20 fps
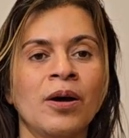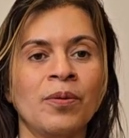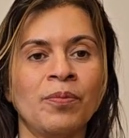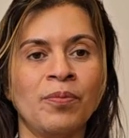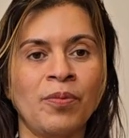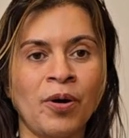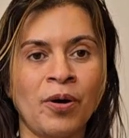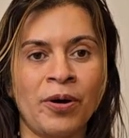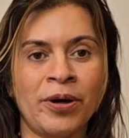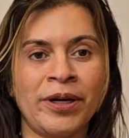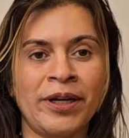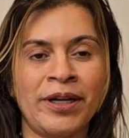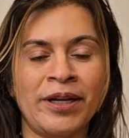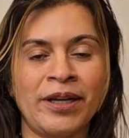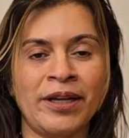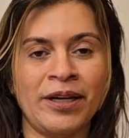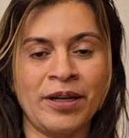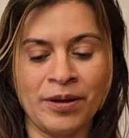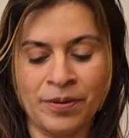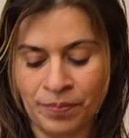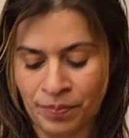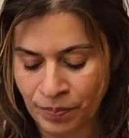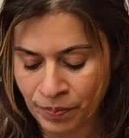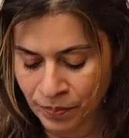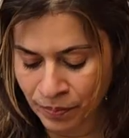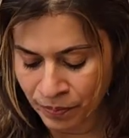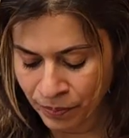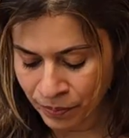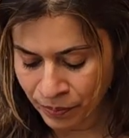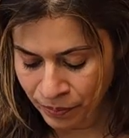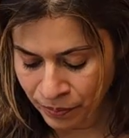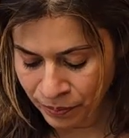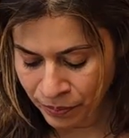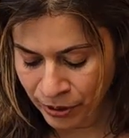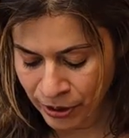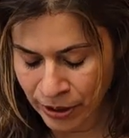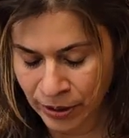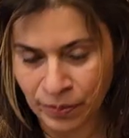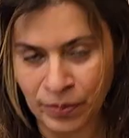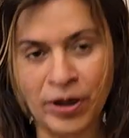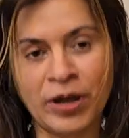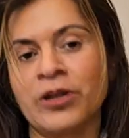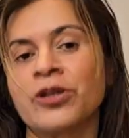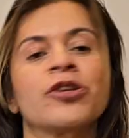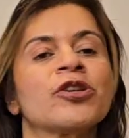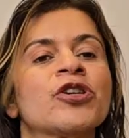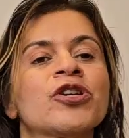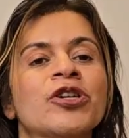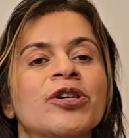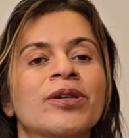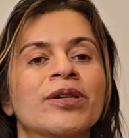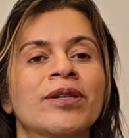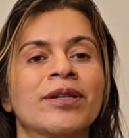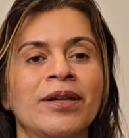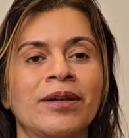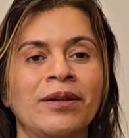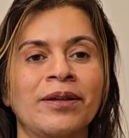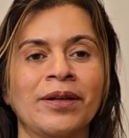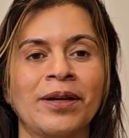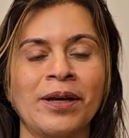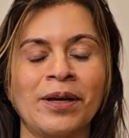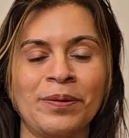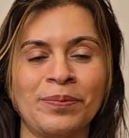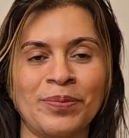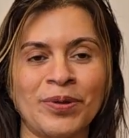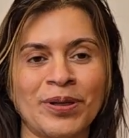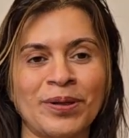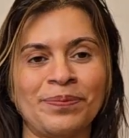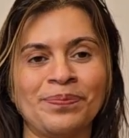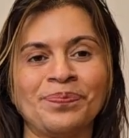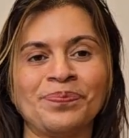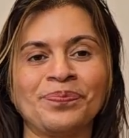body pretty much till the hips.